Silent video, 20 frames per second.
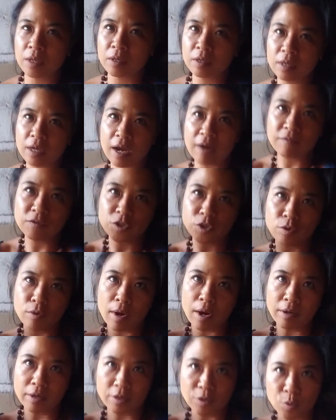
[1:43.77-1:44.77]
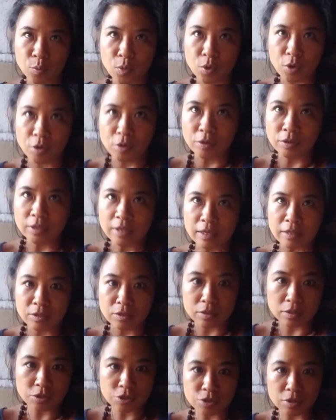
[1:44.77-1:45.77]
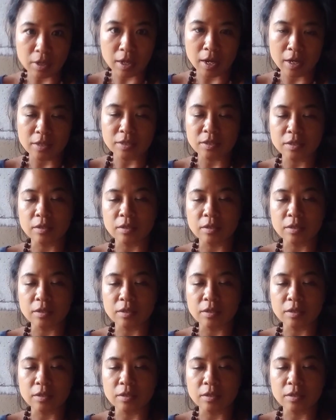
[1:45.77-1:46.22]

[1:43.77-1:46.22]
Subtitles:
you have to go out in the world and socialize,